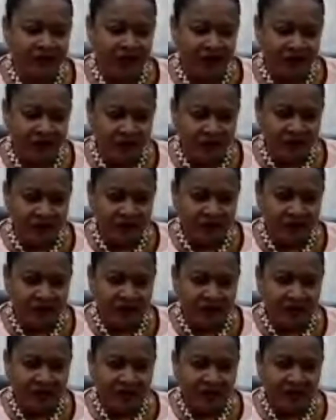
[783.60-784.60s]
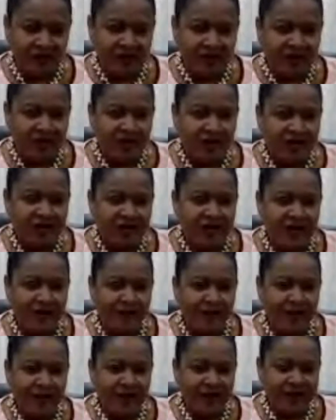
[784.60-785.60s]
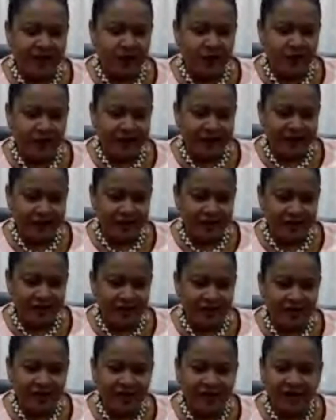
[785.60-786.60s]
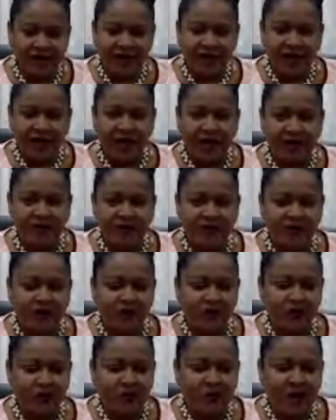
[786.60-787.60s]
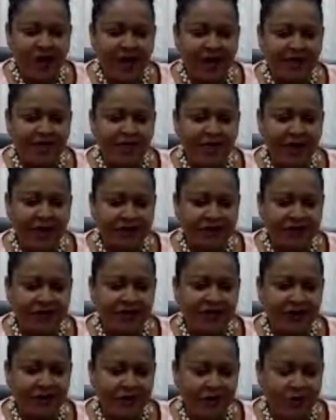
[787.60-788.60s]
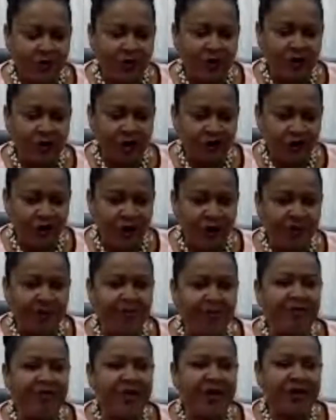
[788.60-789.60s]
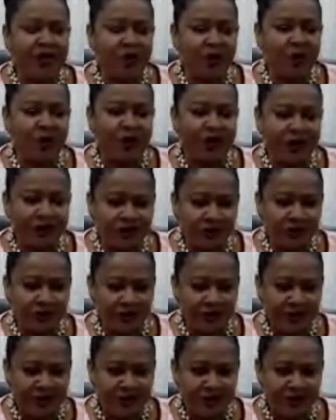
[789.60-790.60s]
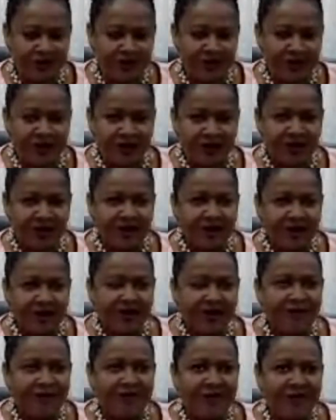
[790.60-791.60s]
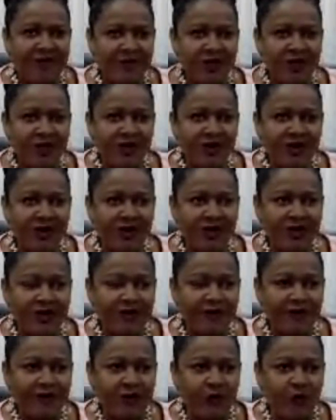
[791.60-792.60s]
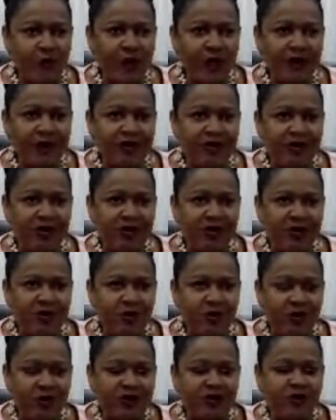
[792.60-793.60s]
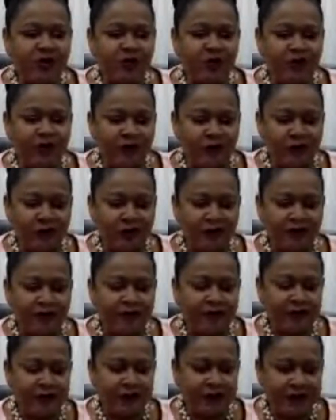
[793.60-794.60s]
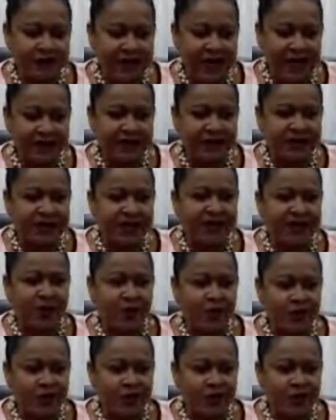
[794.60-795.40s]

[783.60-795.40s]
General, Dame Pearlette Louisy. And so I met Derek Walcott on many occasions. For me, the influence was twofold. First, as a St.